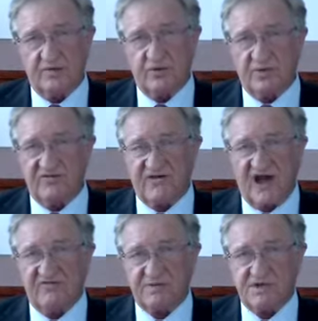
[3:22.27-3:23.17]
it would be
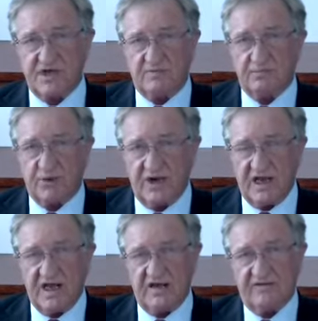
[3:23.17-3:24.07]
5% per
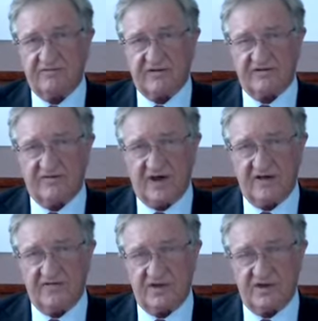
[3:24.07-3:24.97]
year for the
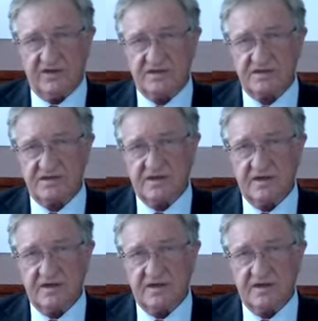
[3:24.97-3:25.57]
5 years.